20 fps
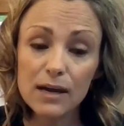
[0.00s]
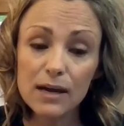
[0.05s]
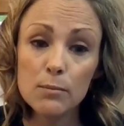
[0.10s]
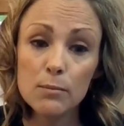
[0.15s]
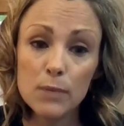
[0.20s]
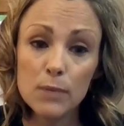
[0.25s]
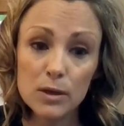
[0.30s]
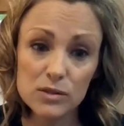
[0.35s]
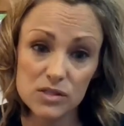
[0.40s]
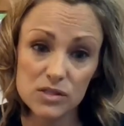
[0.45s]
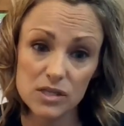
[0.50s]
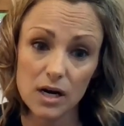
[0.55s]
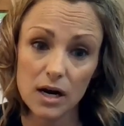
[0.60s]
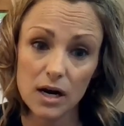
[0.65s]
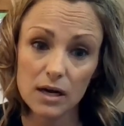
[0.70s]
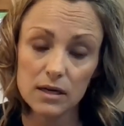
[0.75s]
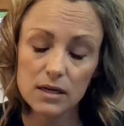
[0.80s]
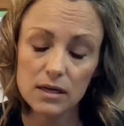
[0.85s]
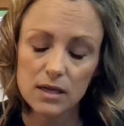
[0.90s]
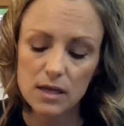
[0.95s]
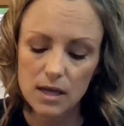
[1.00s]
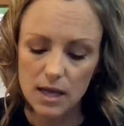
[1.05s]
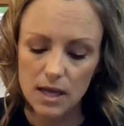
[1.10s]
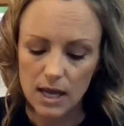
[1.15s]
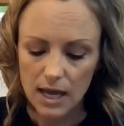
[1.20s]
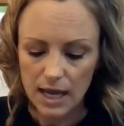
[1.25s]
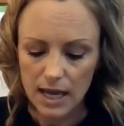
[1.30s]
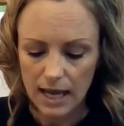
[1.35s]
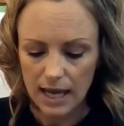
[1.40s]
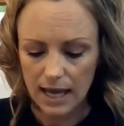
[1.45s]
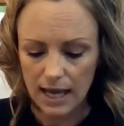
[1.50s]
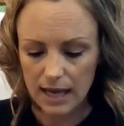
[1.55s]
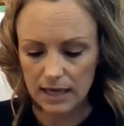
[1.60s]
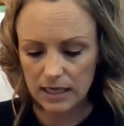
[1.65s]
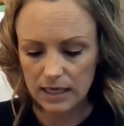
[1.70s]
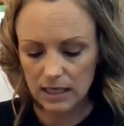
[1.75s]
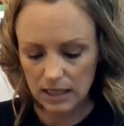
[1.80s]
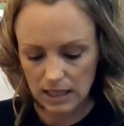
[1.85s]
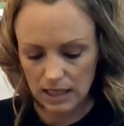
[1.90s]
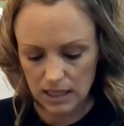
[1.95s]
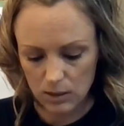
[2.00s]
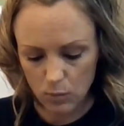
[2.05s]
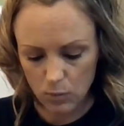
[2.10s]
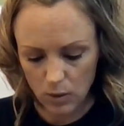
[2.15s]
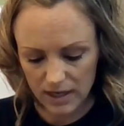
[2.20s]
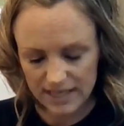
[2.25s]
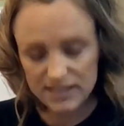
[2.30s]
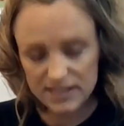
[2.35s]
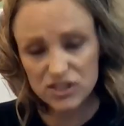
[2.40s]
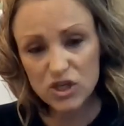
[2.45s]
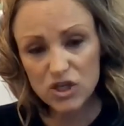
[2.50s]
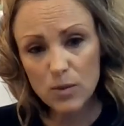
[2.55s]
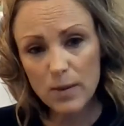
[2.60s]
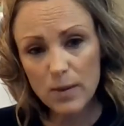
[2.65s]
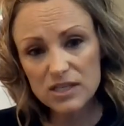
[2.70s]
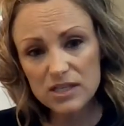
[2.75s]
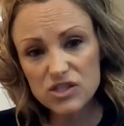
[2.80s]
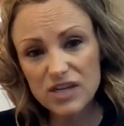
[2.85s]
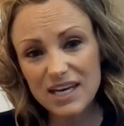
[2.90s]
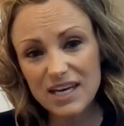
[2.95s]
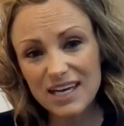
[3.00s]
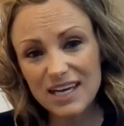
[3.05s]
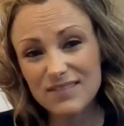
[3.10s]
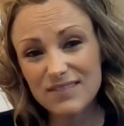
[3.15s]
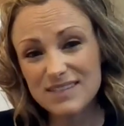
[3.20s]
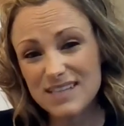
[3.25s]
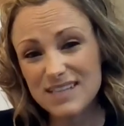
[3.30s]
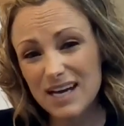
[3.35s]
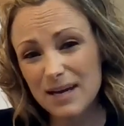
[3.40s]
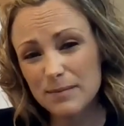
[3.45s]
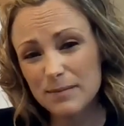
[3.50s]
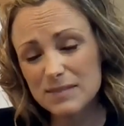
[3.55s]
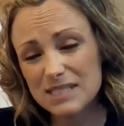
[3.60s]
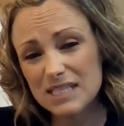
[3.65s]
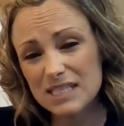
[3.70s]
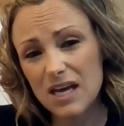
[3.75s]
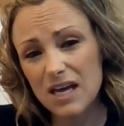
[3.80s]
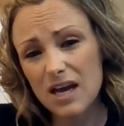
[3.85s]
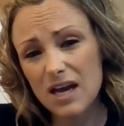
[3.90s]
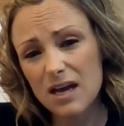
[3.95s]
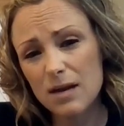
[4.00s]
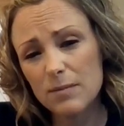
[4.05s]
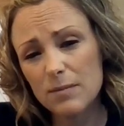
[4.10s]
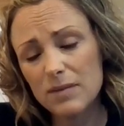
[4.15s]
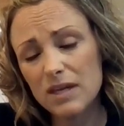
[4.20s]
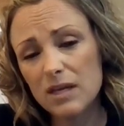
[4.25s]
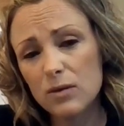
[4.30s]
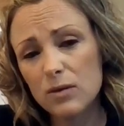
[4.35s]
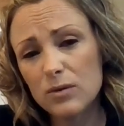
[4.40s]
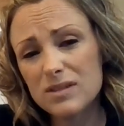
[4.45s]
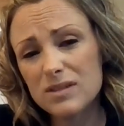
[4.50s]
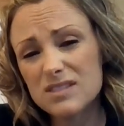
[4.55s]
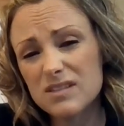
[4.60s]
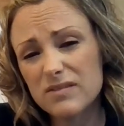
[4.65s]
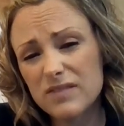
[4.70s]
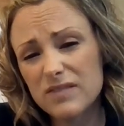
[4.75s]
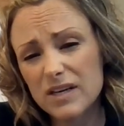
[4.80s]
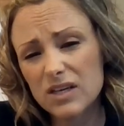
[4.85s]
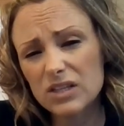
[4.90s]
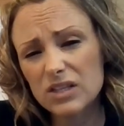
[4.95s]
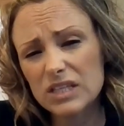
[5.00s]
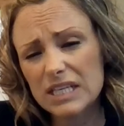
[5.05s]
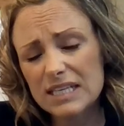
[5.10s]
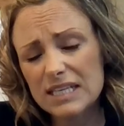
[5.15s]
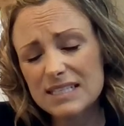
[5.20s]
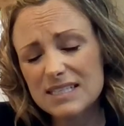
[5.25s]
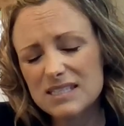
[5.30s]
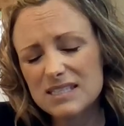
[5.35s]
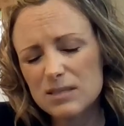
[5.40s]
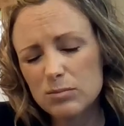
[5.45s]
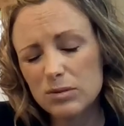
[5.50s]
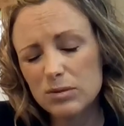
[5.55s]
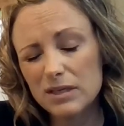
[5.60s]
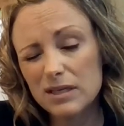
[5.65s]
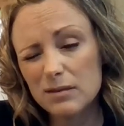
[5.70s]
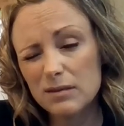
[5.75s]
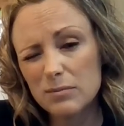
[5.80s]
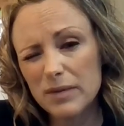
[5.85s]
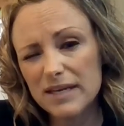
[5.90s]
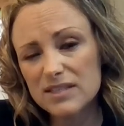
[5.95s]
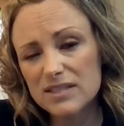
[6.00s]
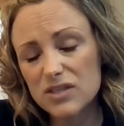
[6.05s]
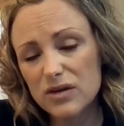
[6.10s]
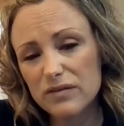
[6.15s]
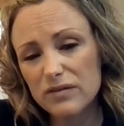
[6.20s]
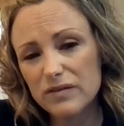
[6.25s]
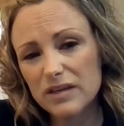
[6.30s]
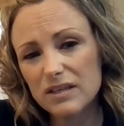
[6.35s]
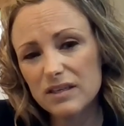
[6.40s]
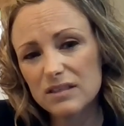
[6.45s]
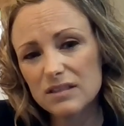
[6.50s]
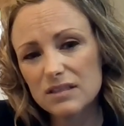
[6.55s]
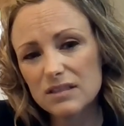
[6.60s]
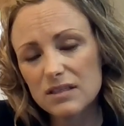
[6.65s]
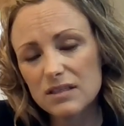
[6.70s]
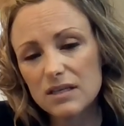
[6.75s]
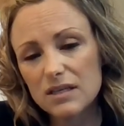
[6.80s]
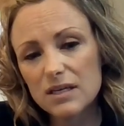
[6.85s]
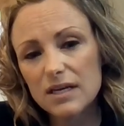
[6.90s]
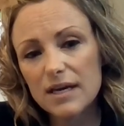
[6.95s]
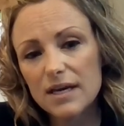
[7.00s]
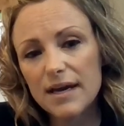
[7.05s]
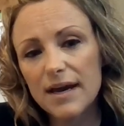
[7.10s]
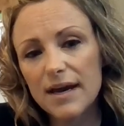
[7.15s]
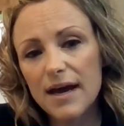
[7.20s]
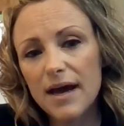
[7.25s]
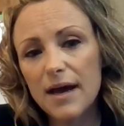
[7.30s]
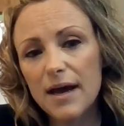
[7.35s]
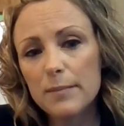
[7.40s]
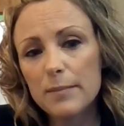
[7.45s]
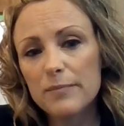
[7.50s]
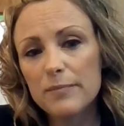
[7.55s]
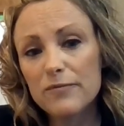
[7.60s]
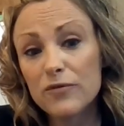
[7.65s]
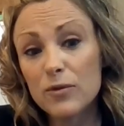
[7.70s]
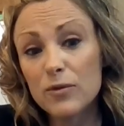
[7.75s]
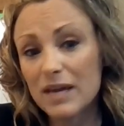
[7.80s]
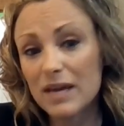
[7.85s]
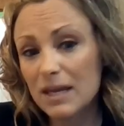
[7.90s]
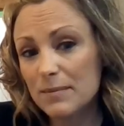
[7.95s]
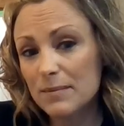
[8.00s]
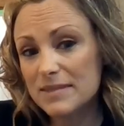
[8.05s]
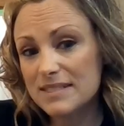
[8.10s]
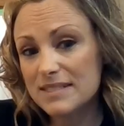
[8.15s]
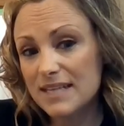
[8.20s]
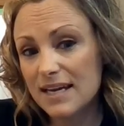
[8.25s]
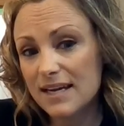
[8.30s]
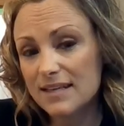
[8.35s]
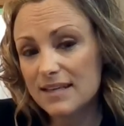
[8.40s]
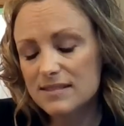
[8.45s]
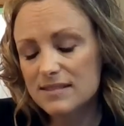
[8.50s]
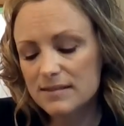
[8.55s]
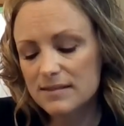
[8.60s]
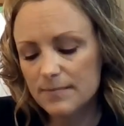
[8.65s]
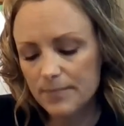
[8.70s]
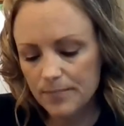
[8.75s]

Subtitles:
Mozart. And he wanted it so much that even times he would severely discipline Beethoven for making mistakes.